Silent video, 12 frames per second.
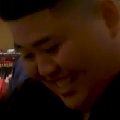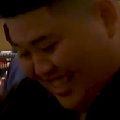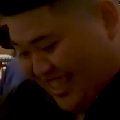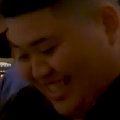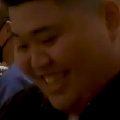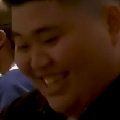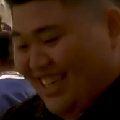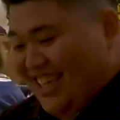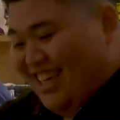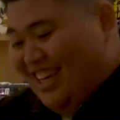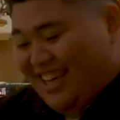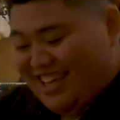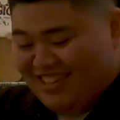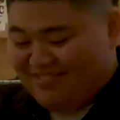I oh, got a little treat for the homie.